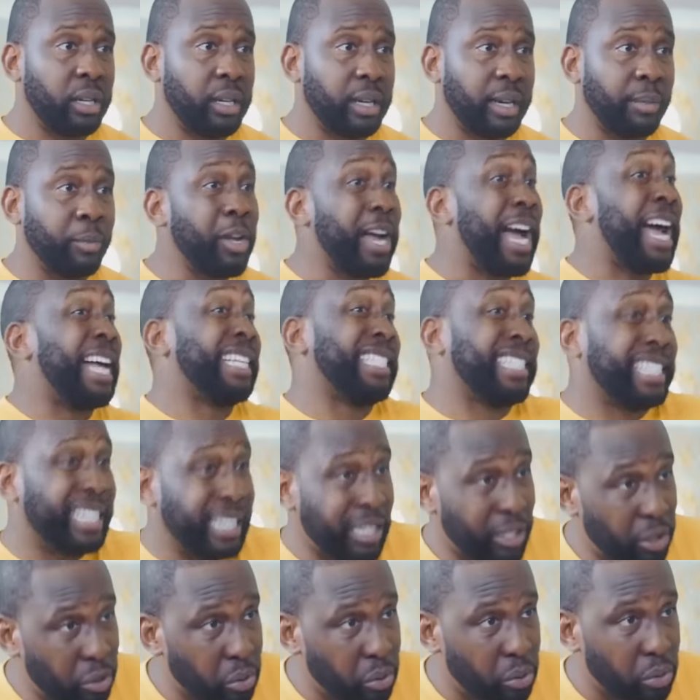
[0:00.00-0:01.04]
I'm not
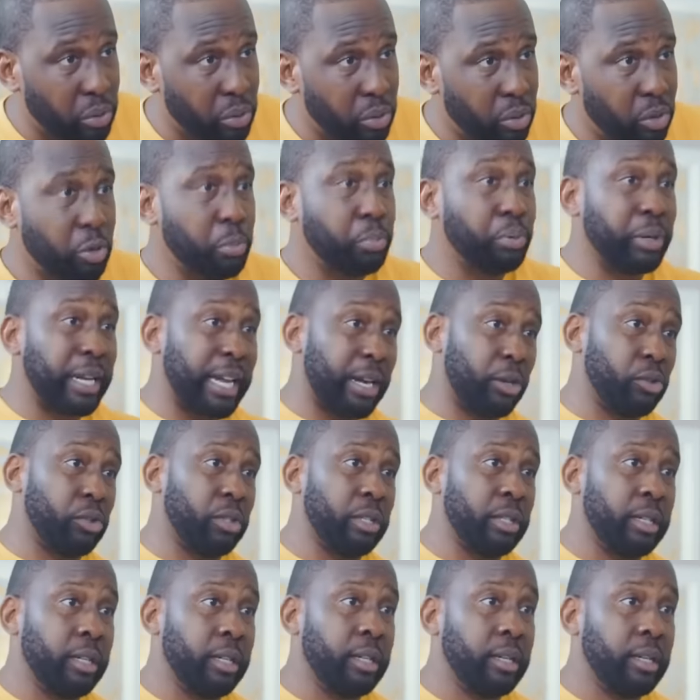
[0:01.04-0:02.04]
asking you to pull out.